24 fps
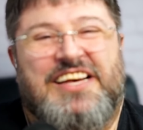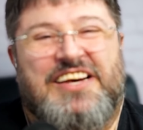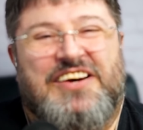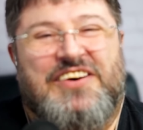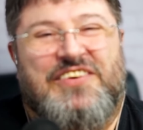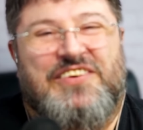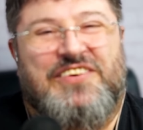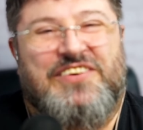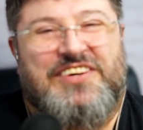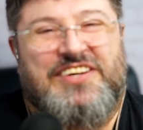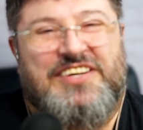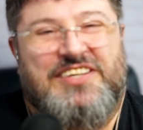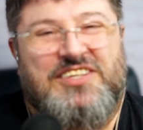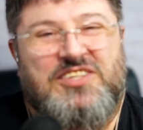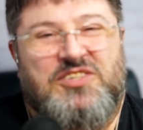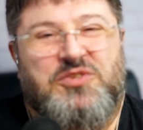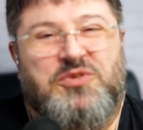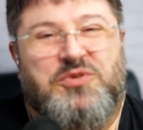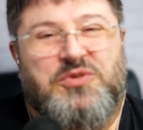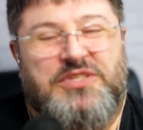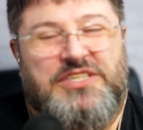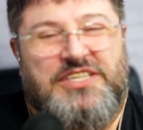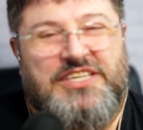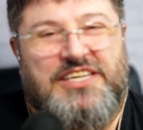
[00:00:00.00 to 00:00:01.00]
or
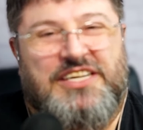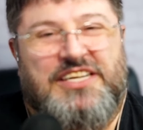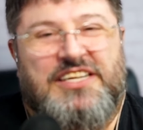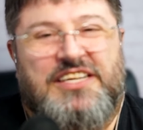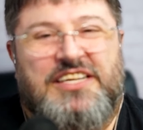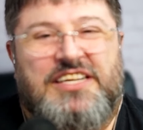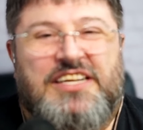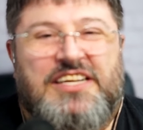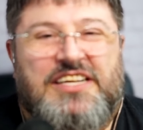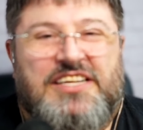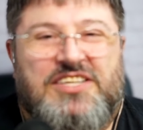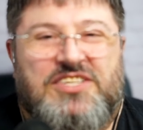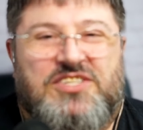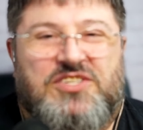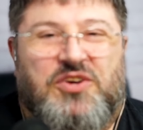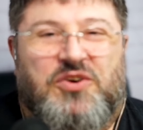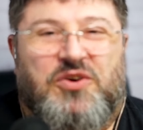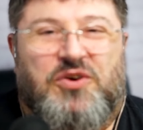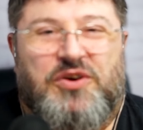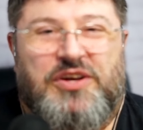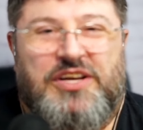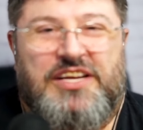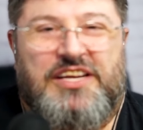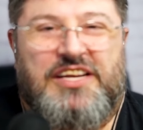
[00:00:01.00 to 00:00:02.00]
do the,
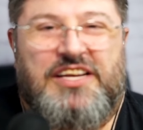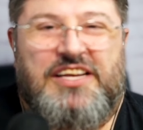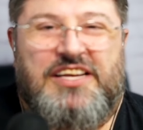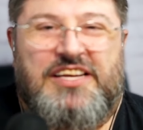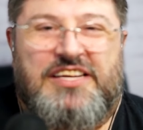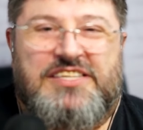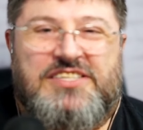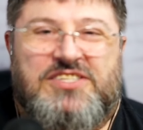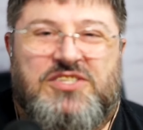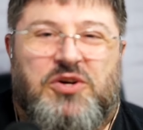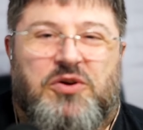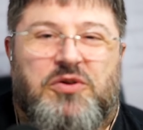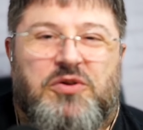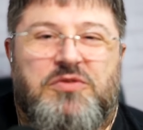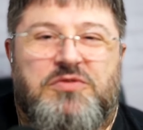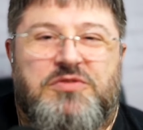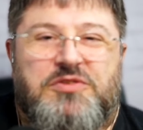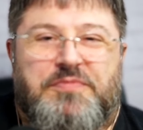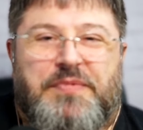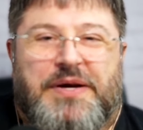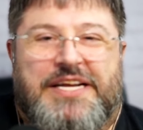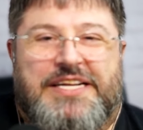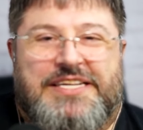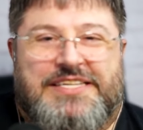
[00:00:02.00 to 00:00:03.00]
so it
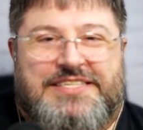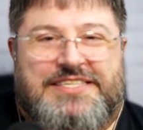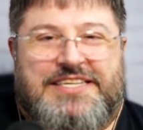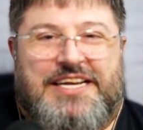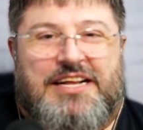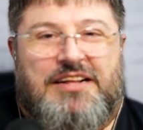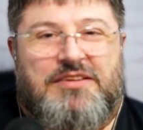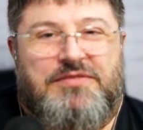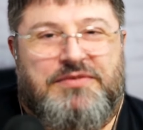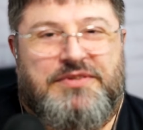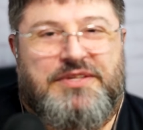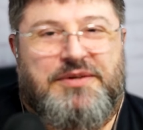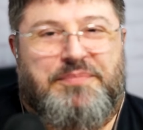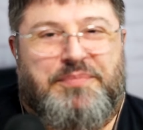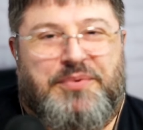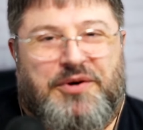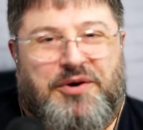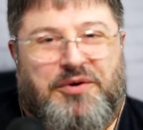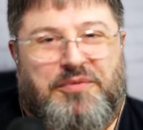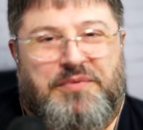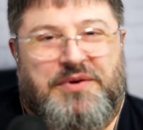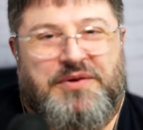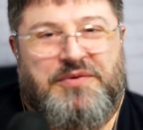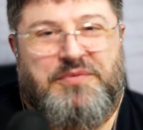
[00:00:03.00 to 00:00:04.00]
solves by itself the
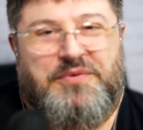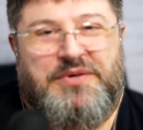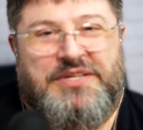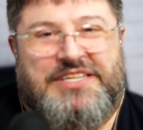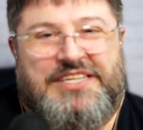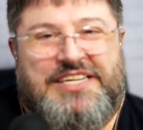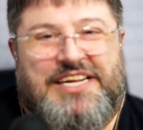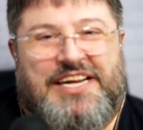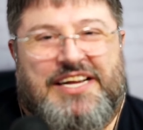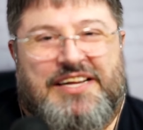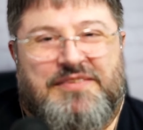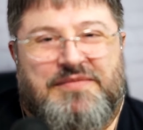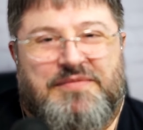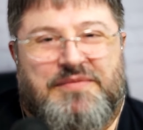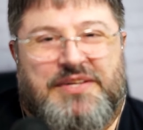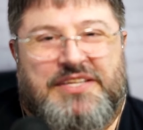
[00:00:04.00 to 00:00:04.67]
problem with time,